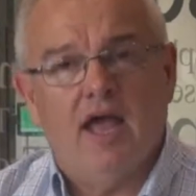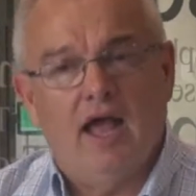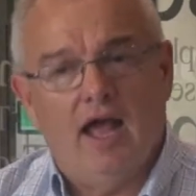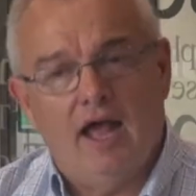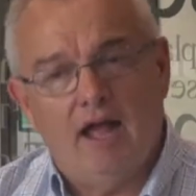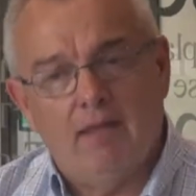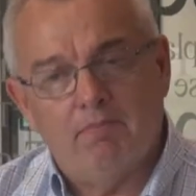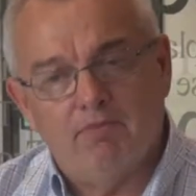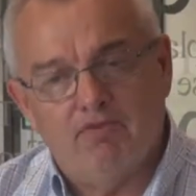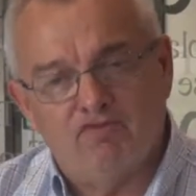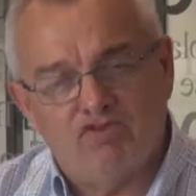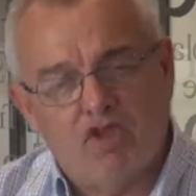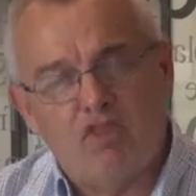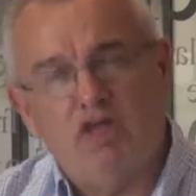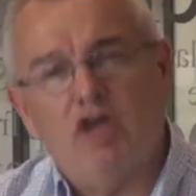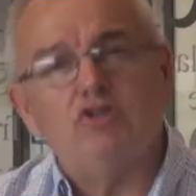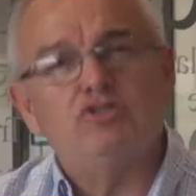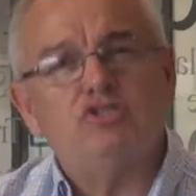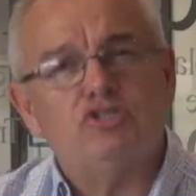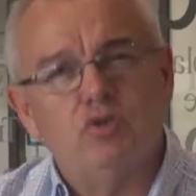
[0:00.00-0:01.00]
So
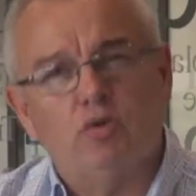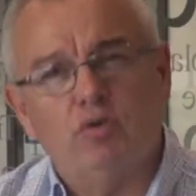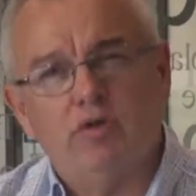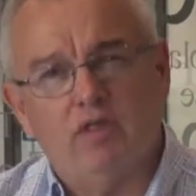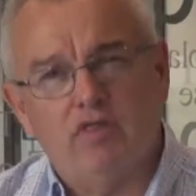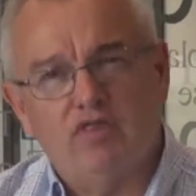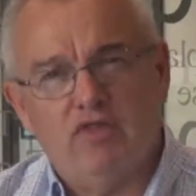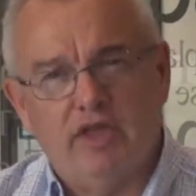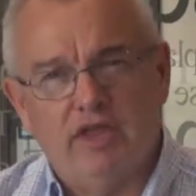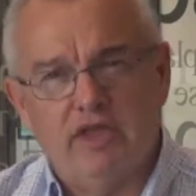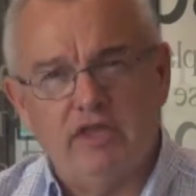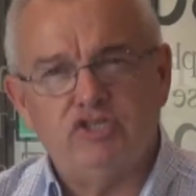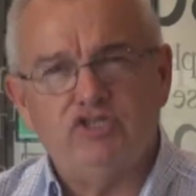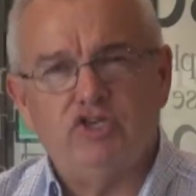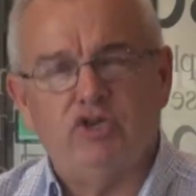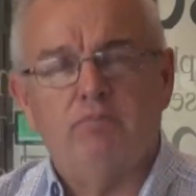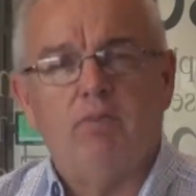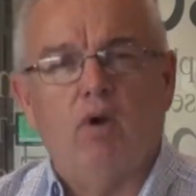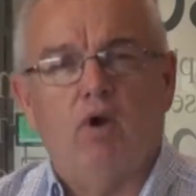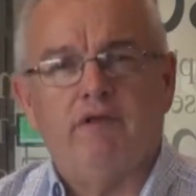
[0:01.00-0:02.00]
those sort of
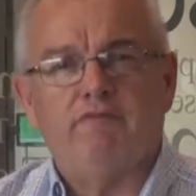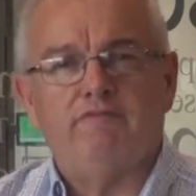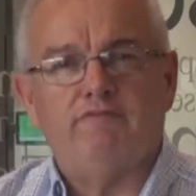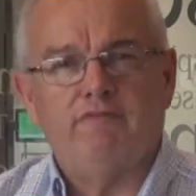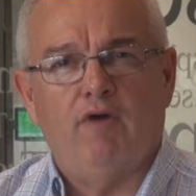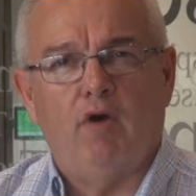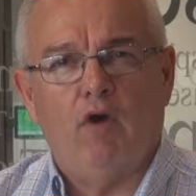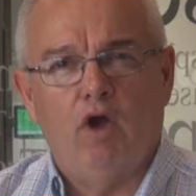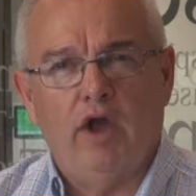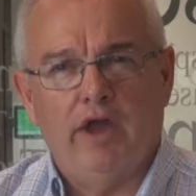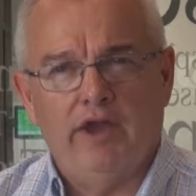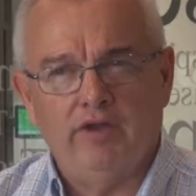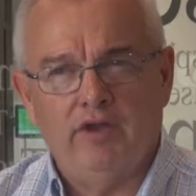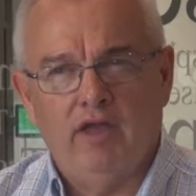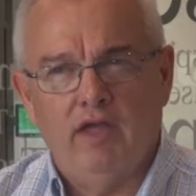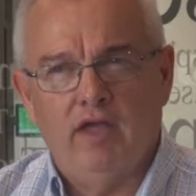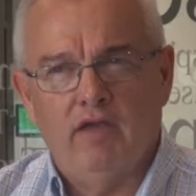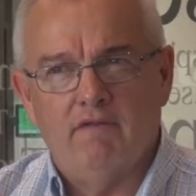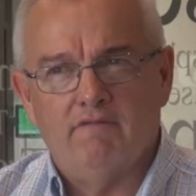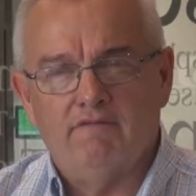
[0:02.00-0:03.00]
things you might find
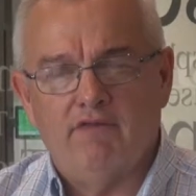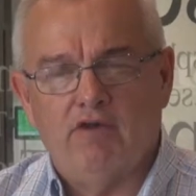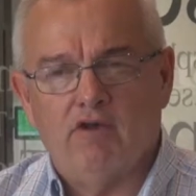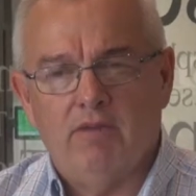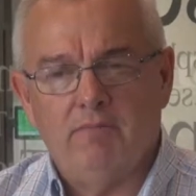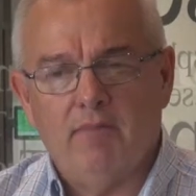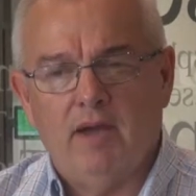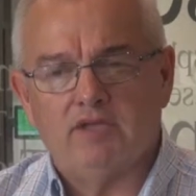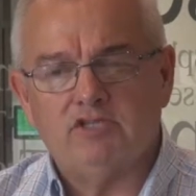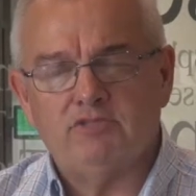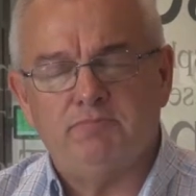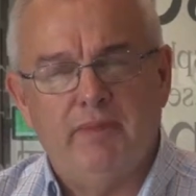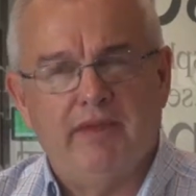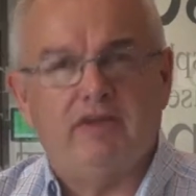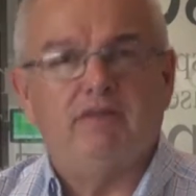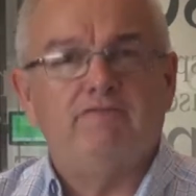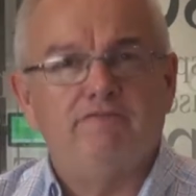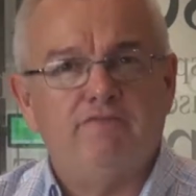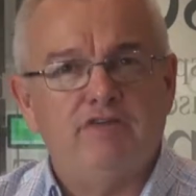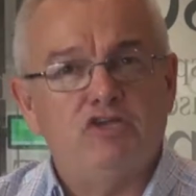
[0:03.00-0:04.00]
very much
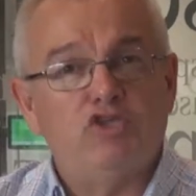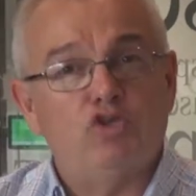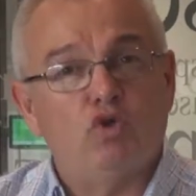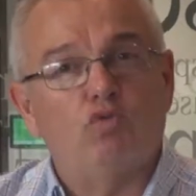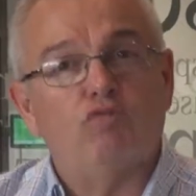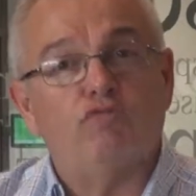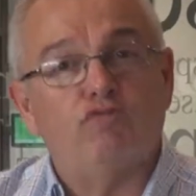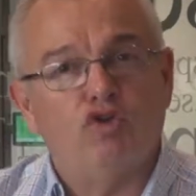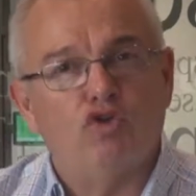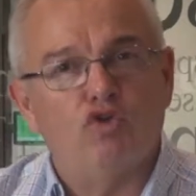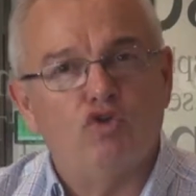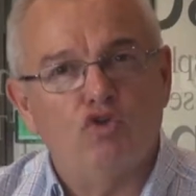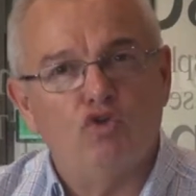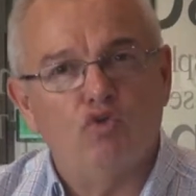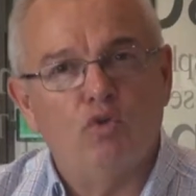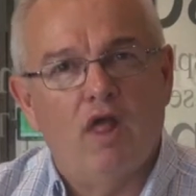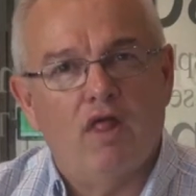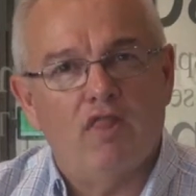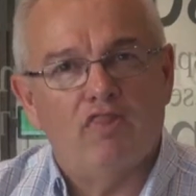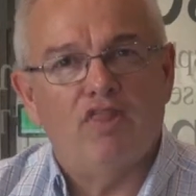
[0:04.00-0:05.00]
beneficial
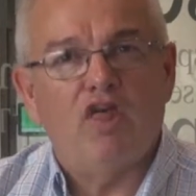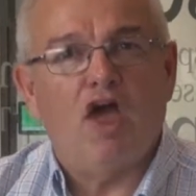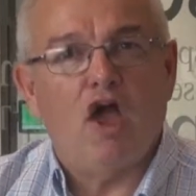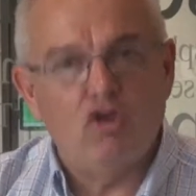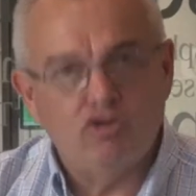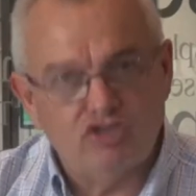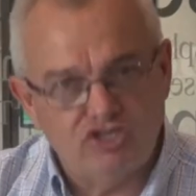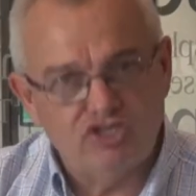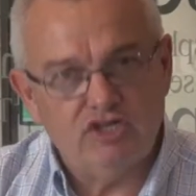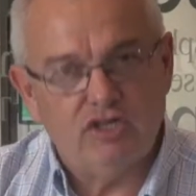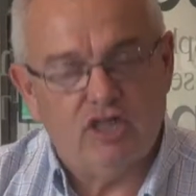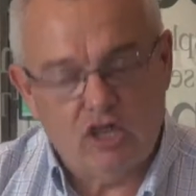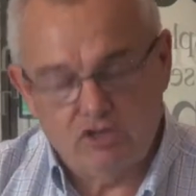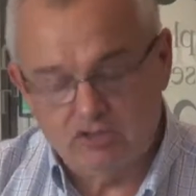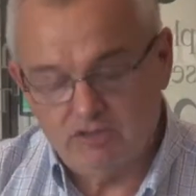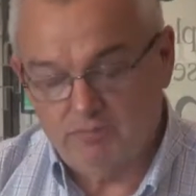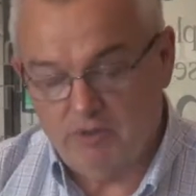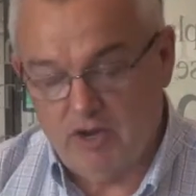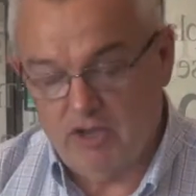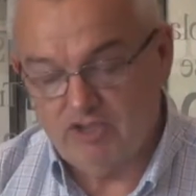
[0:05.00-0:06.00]
to
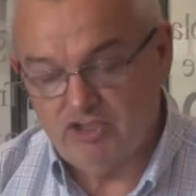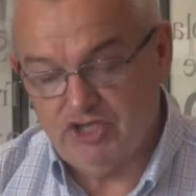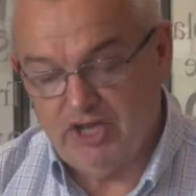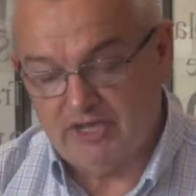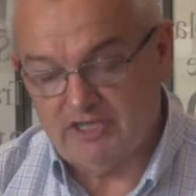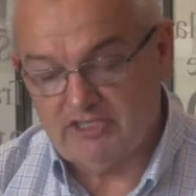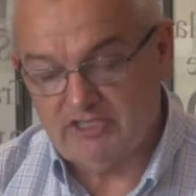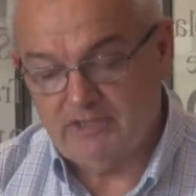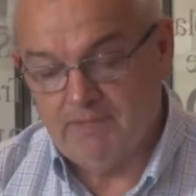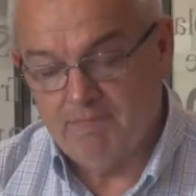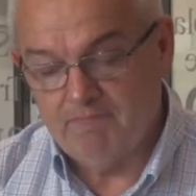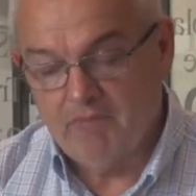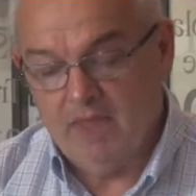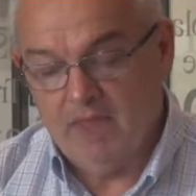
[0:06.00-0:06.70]
those projects.